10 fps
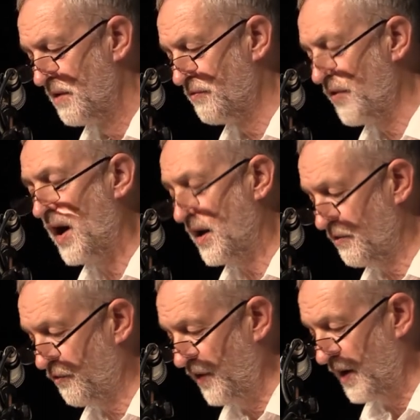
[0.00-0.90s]
Violent
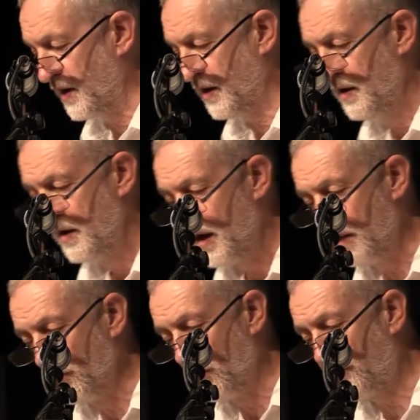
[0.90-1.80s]
flooding
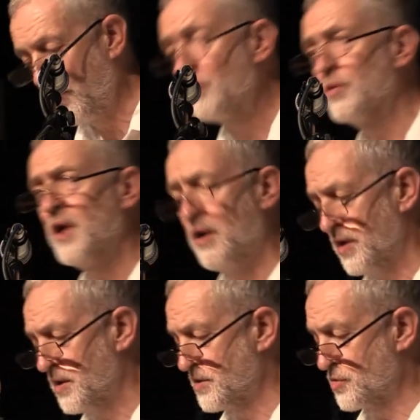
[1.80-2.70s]
and more frequent
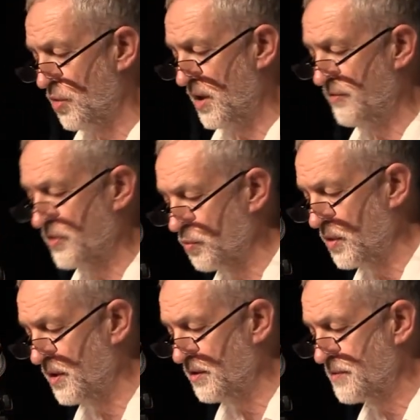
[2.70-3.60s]
hurricanes all over the
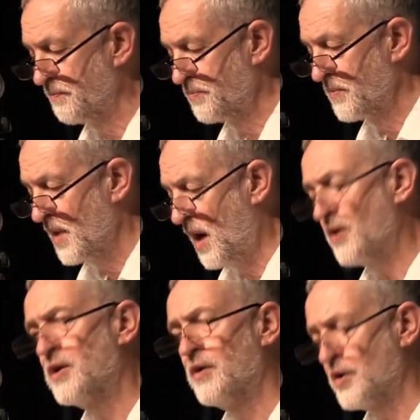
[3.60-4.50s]
world.
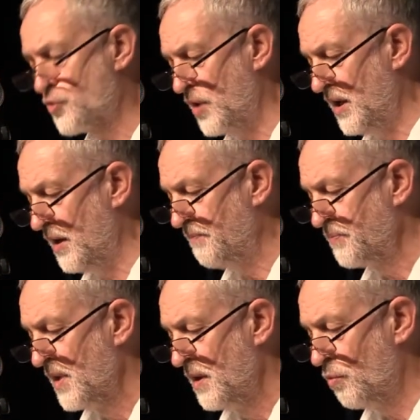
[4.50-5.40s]
Hurricane Katrina,
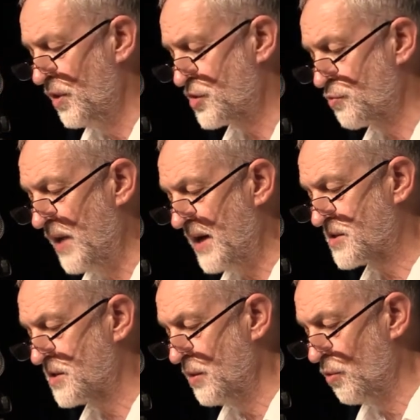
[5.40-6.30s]
which
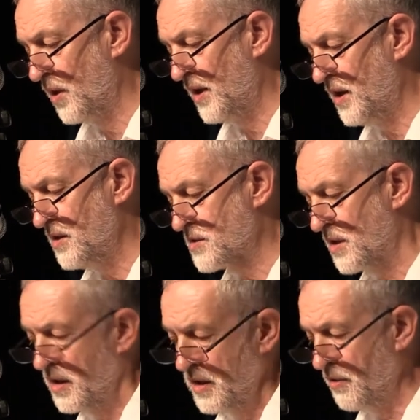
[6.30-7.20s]
wrecked New Orleans, and
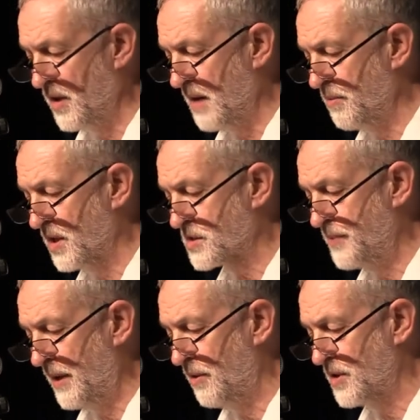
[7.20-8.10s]
I know Naomi
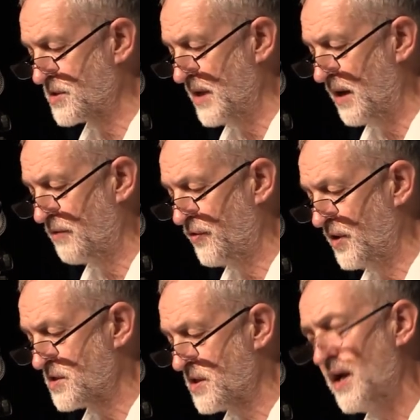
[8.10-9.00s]
experienced that
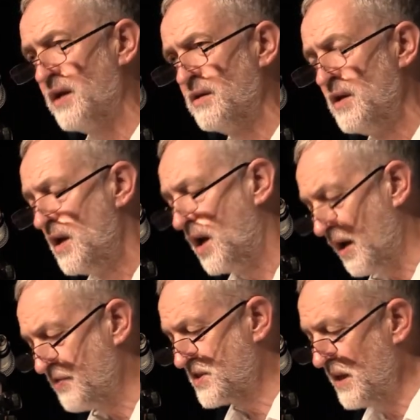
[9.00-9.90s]
firsthand, and
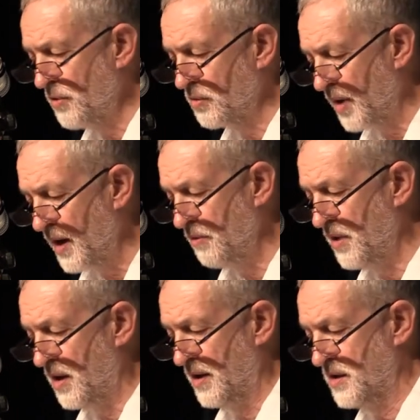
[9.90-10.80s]
I've seen with my own
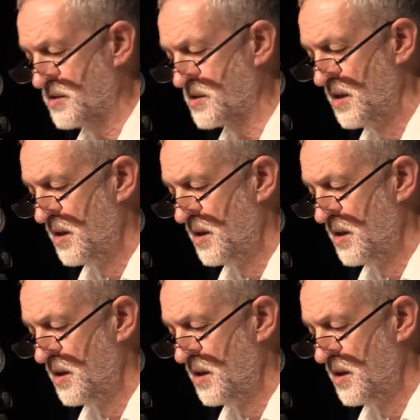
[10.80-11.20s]
eyes